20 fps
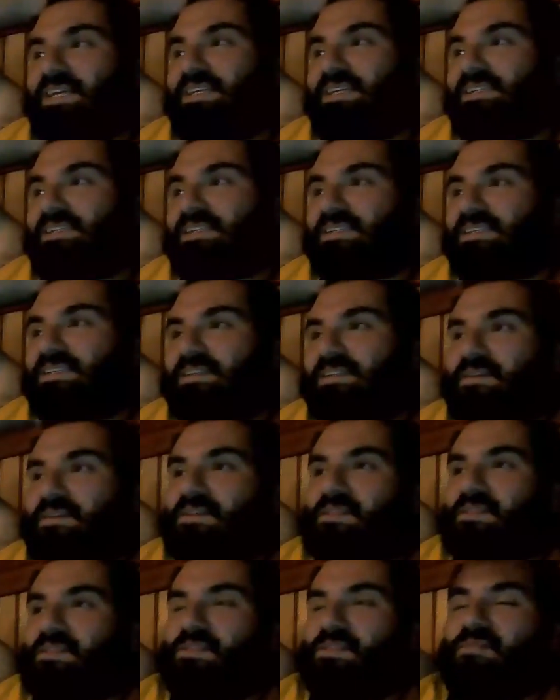is
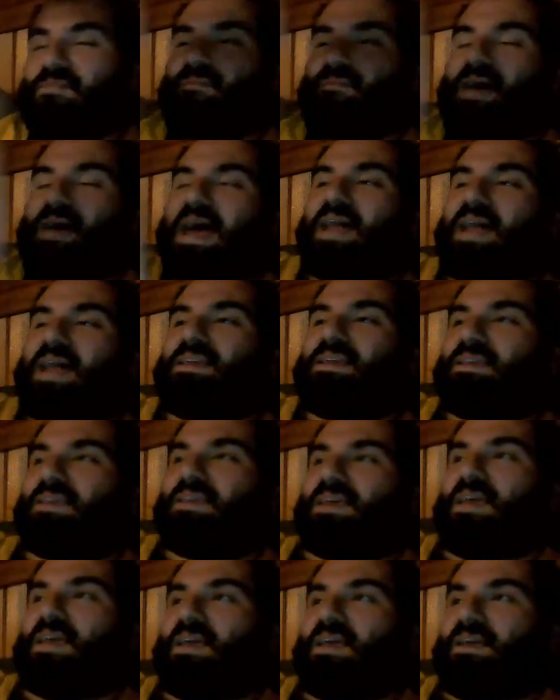the Mad
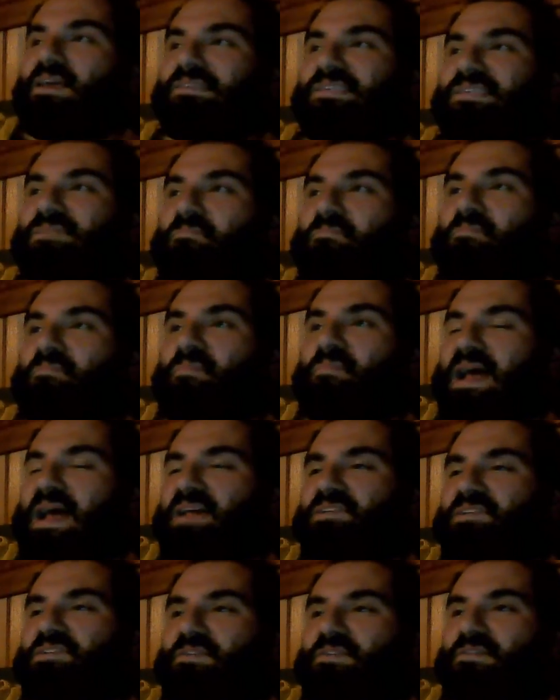King's
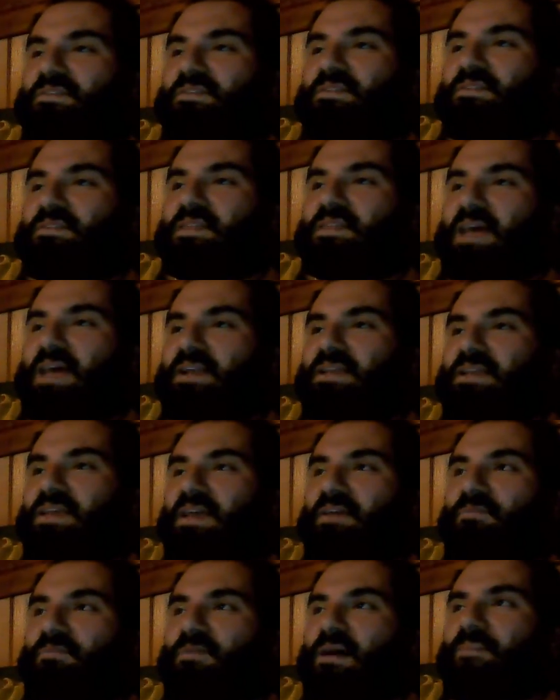bastard that
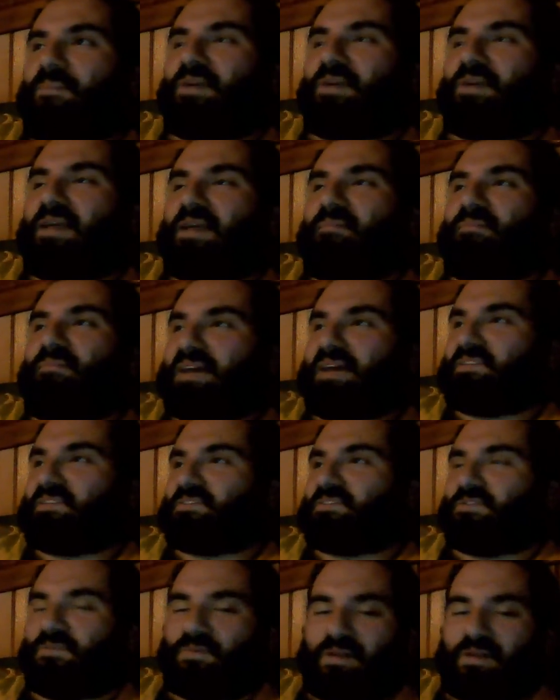King Robert had a
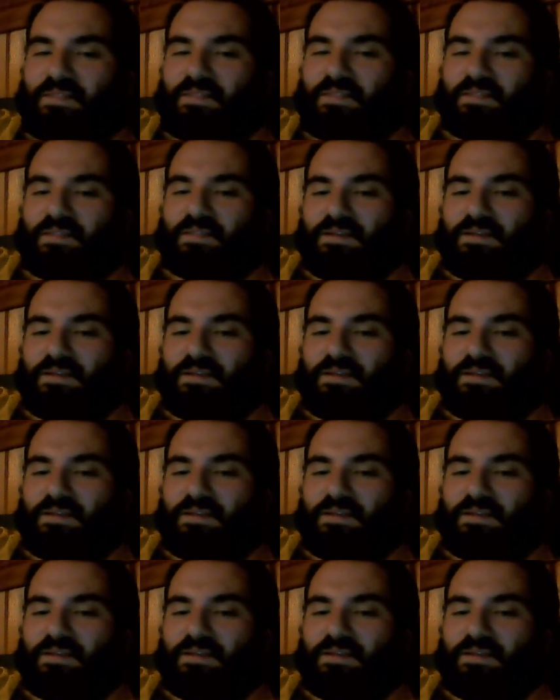bastard with.